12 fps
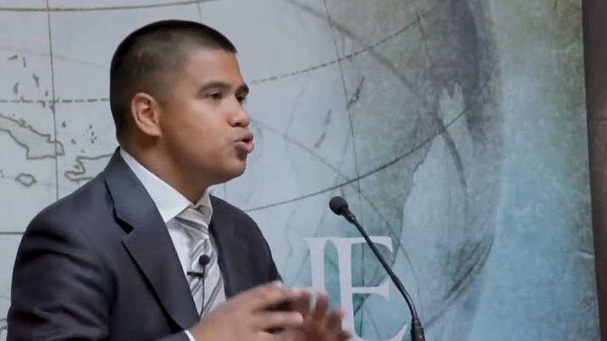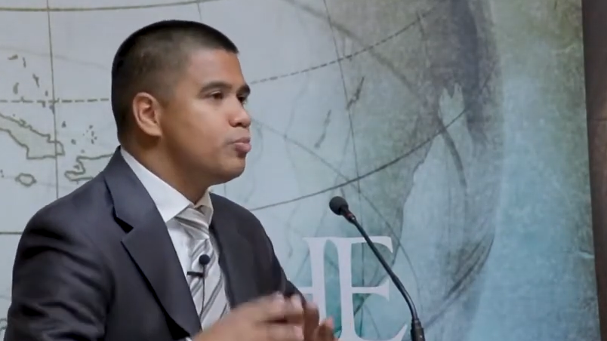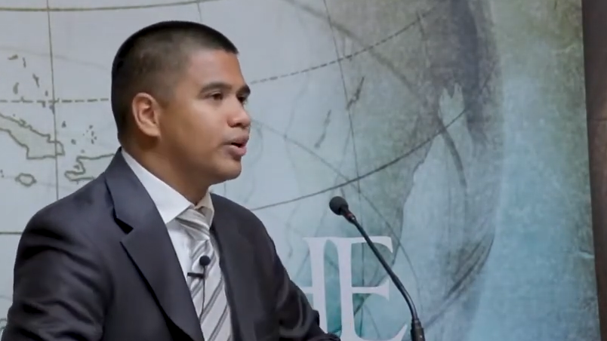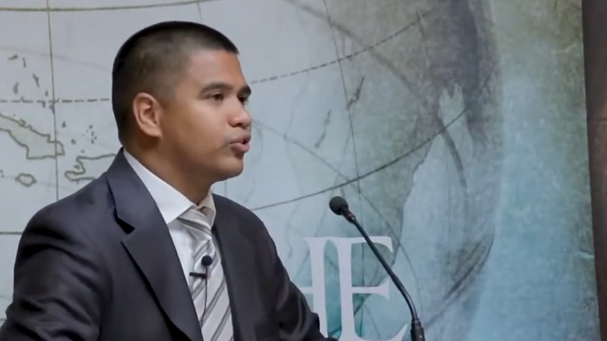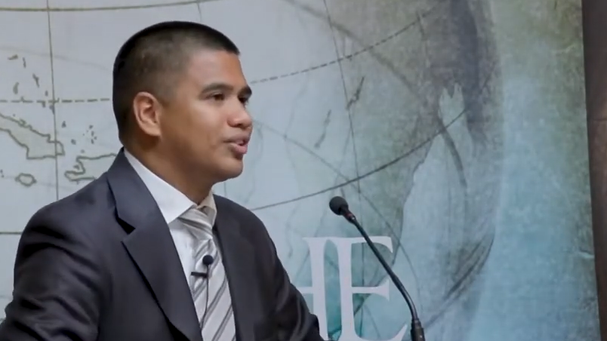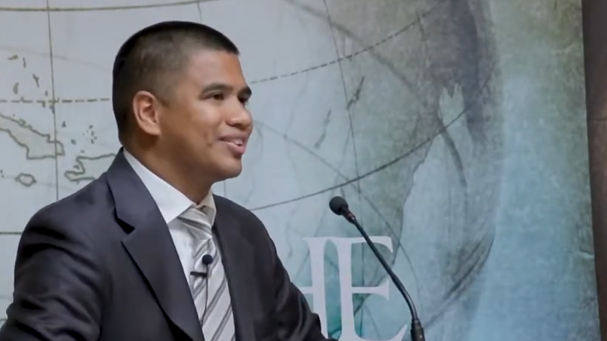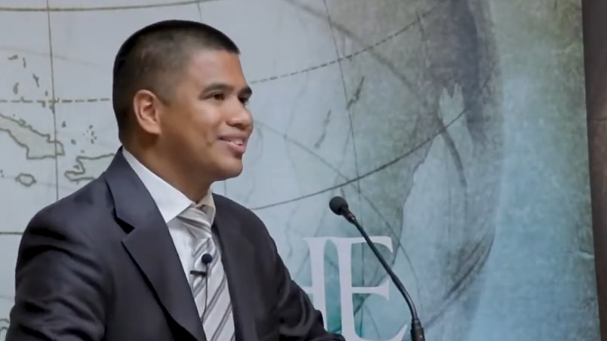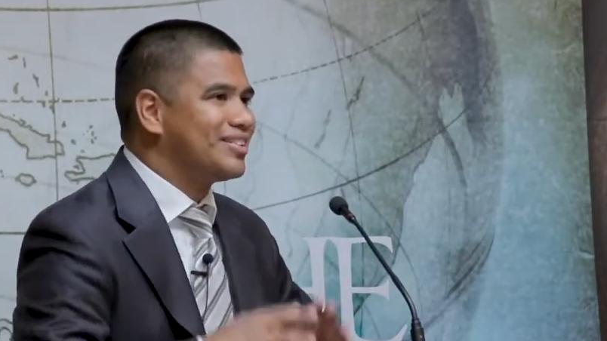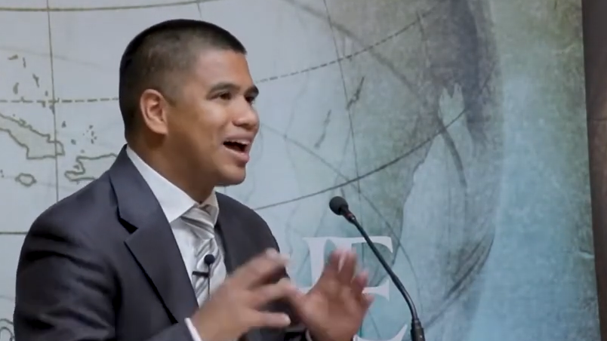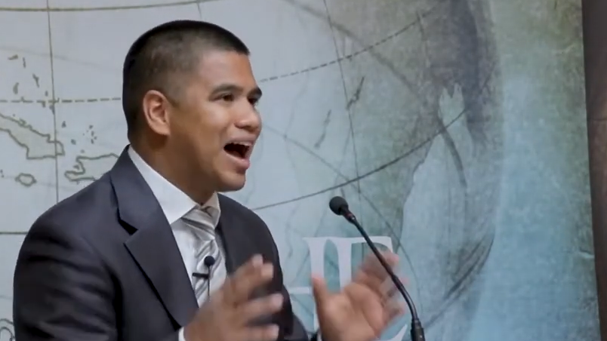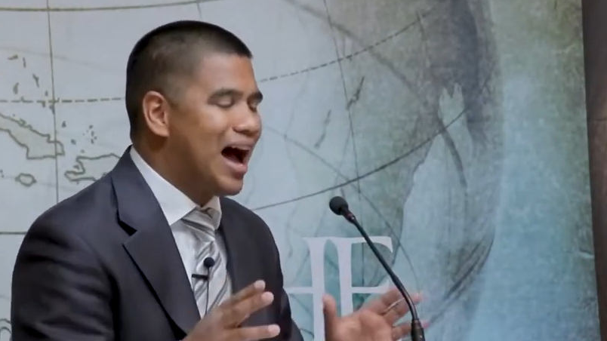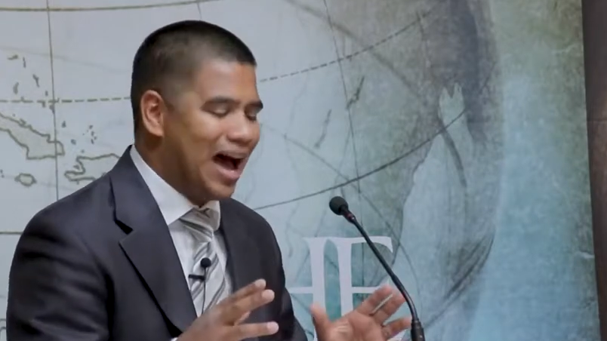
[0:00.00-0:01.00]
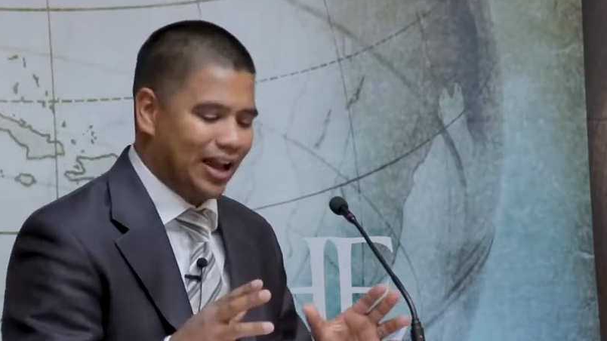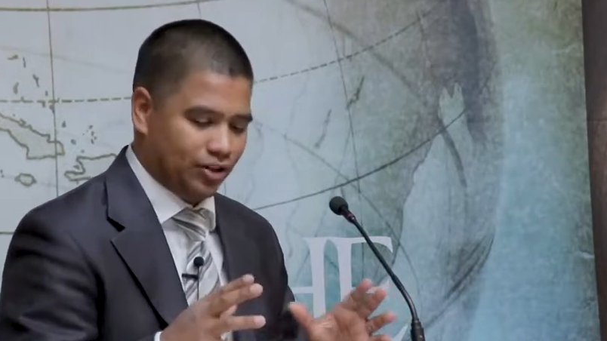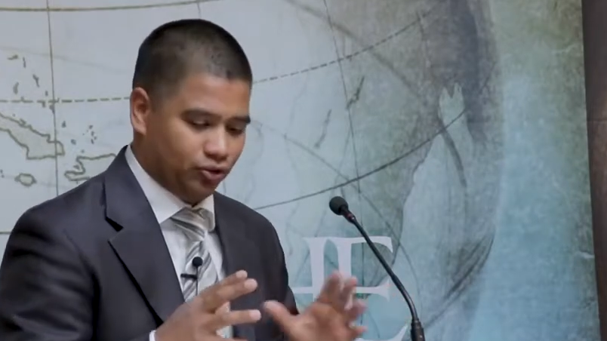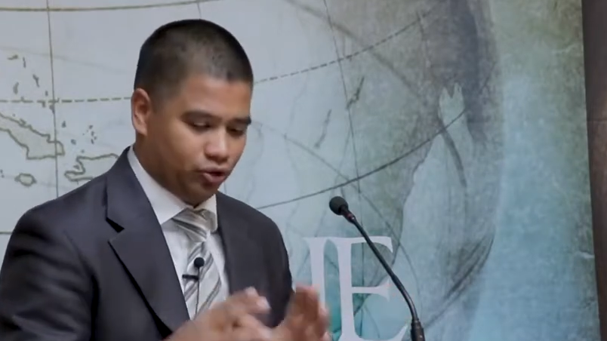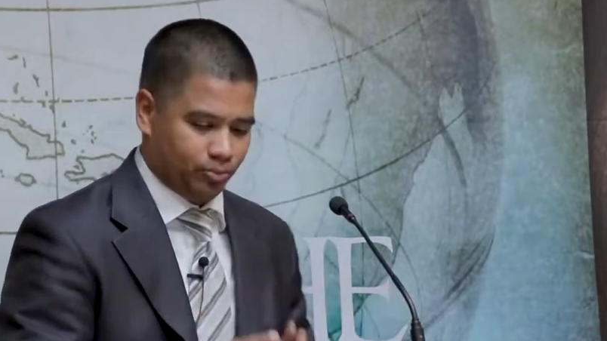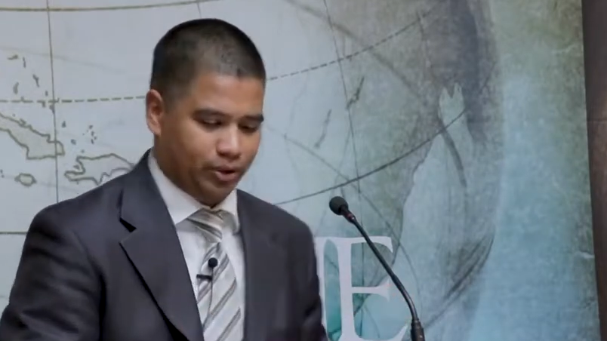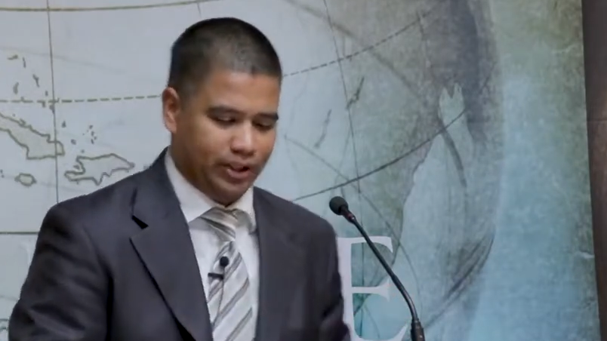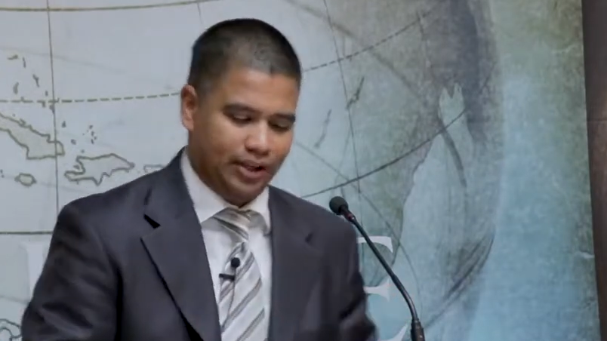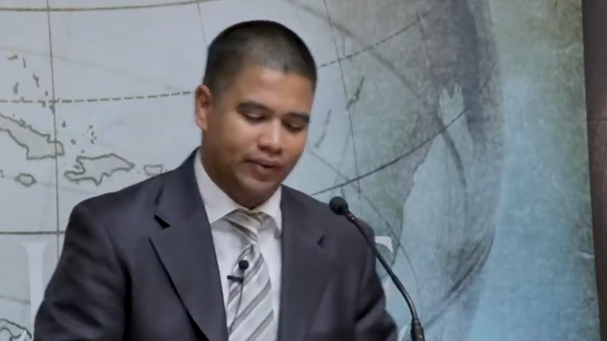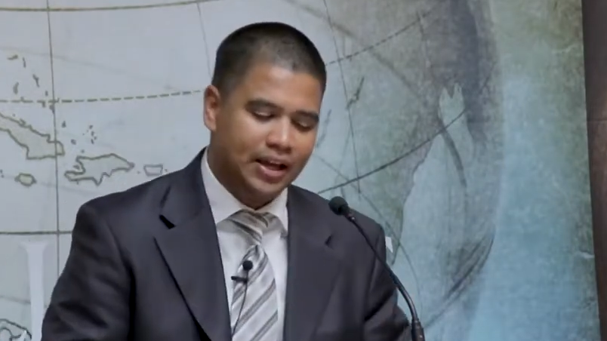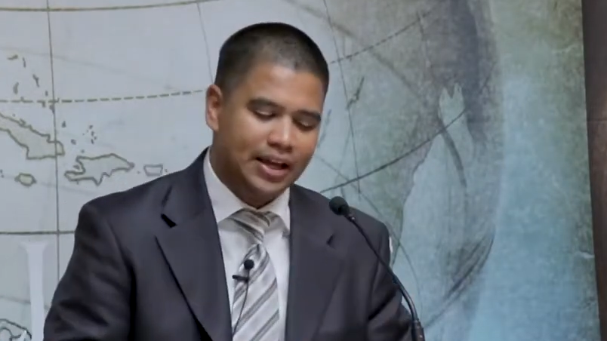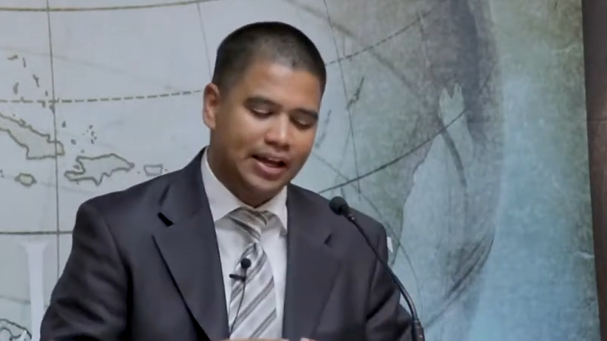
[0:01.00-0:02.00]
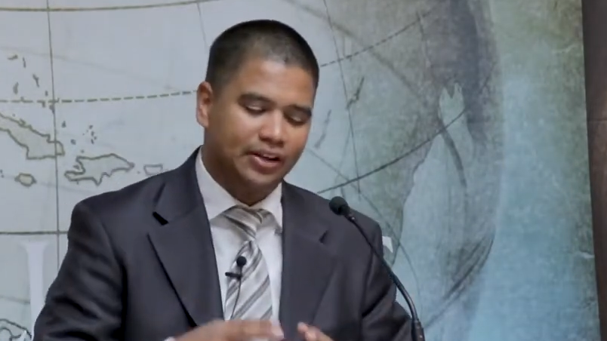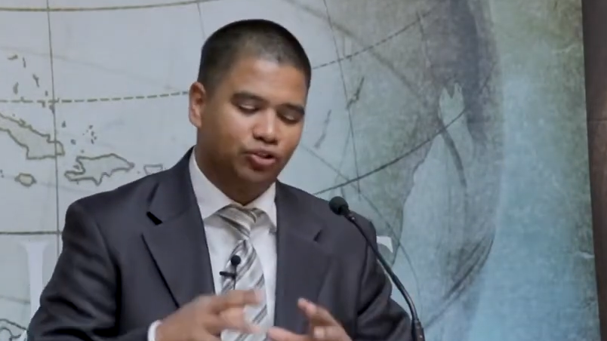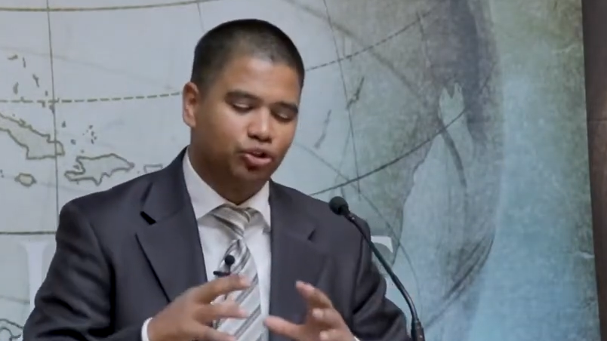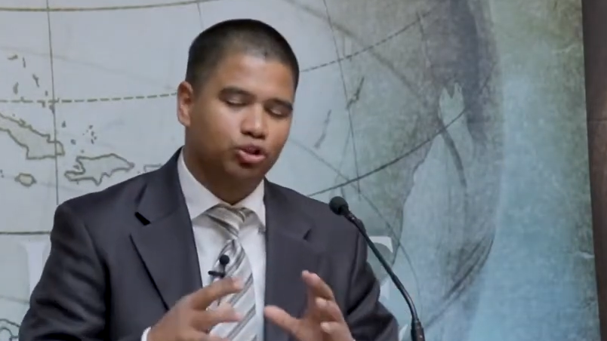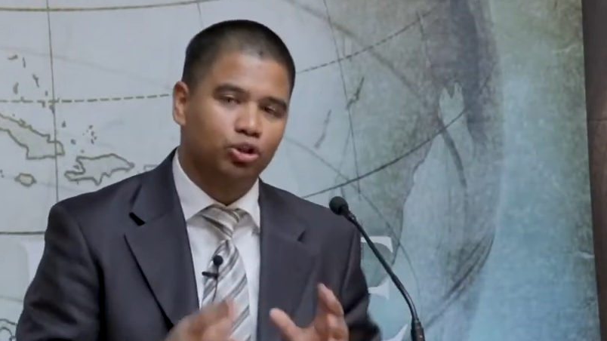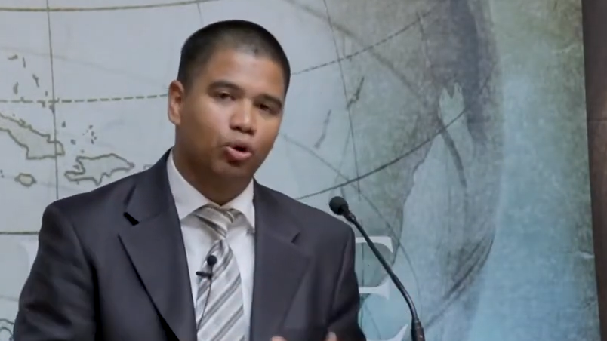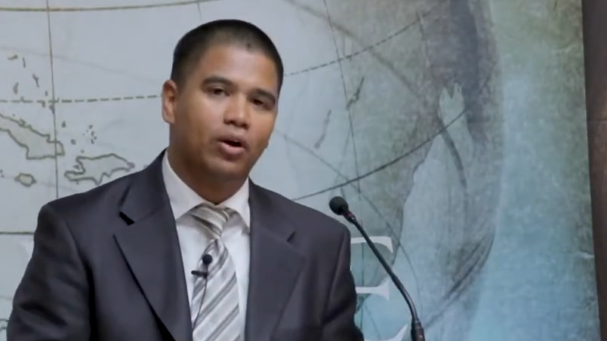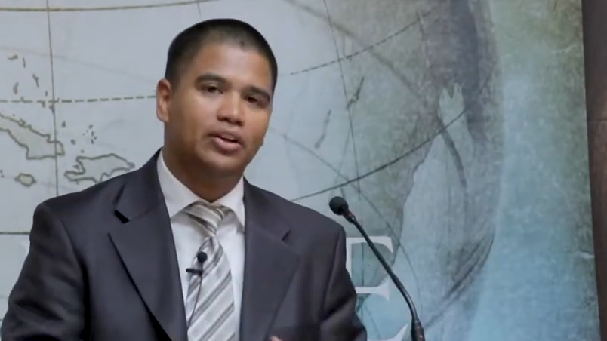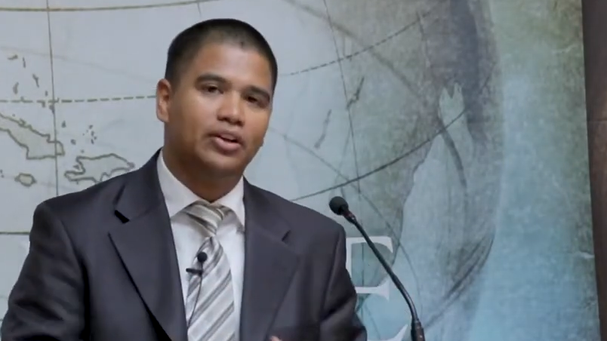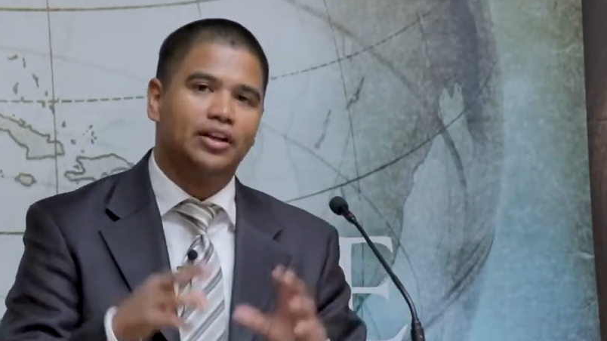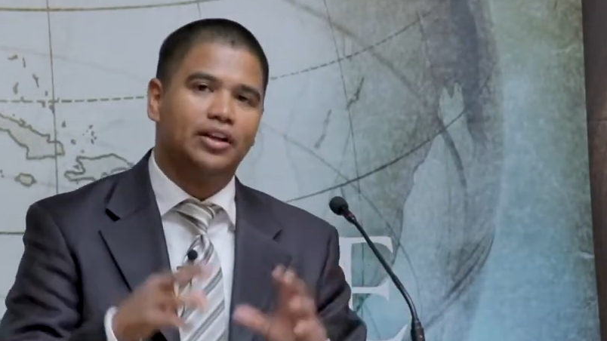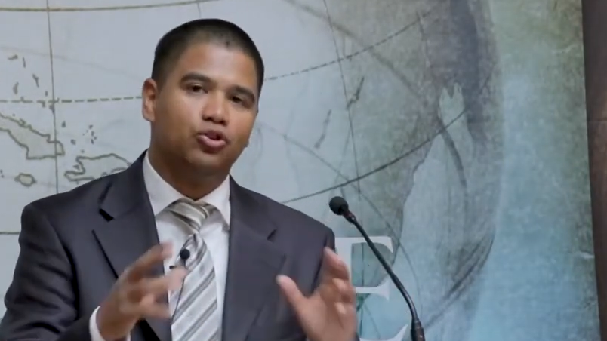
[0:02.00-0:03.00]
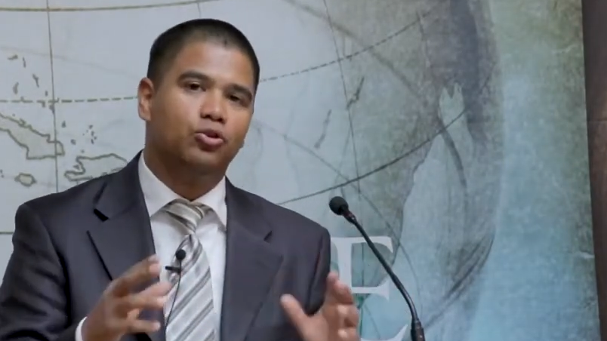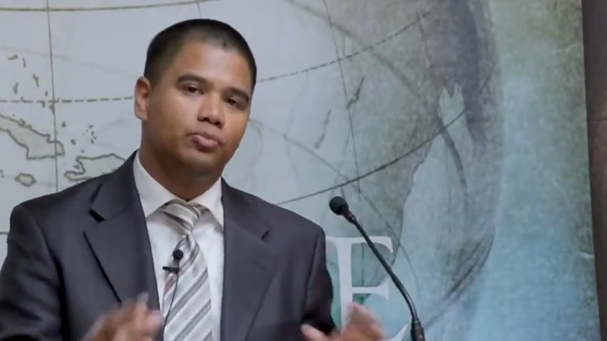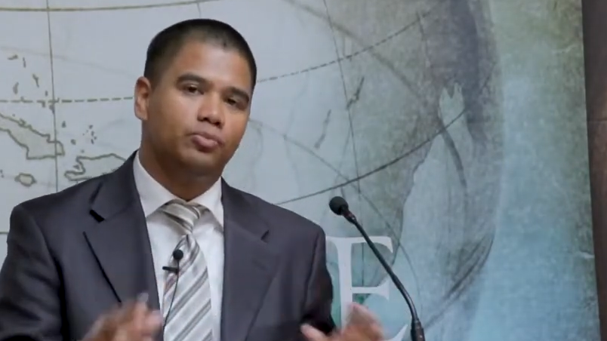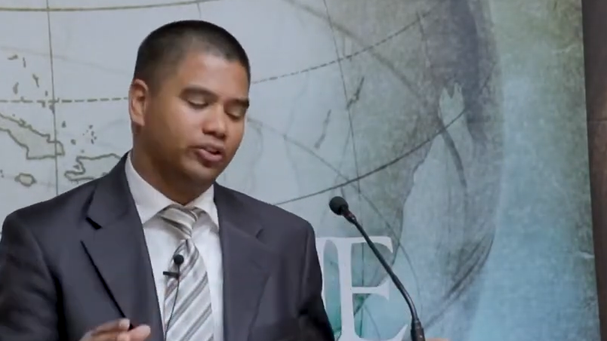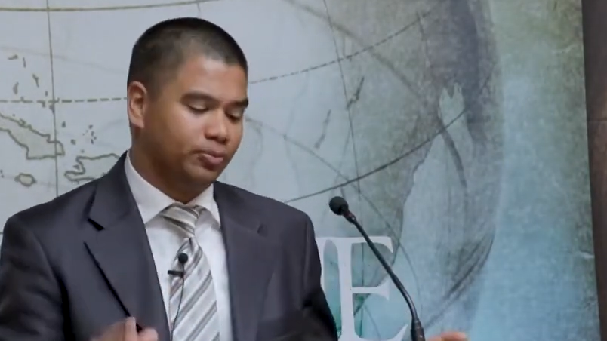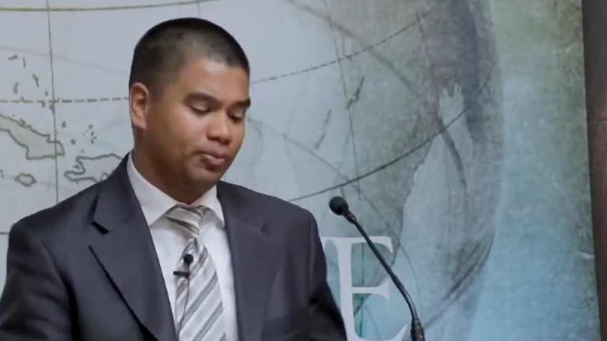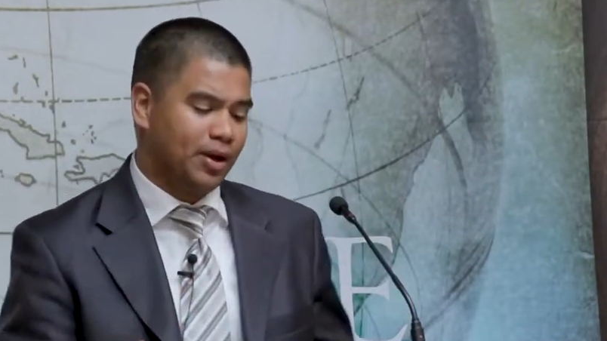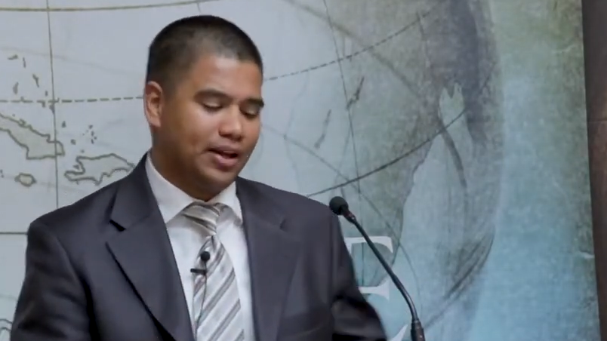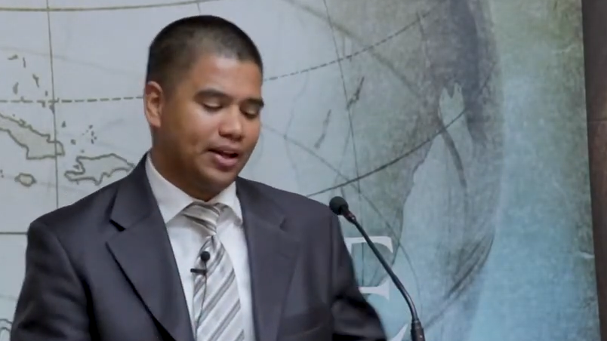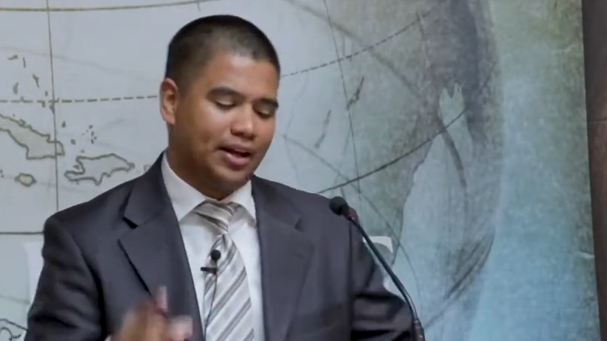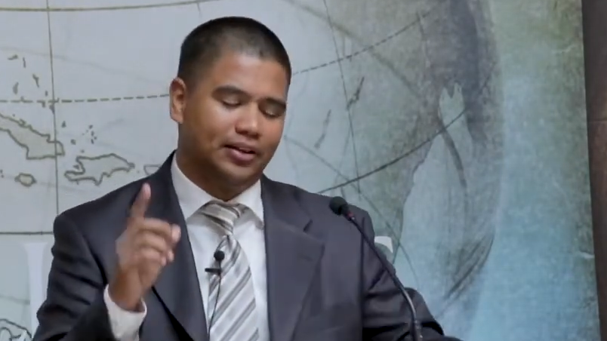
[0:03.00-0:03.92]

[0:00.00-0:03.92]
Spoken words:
You must decide to believe. It is a choice that you must make.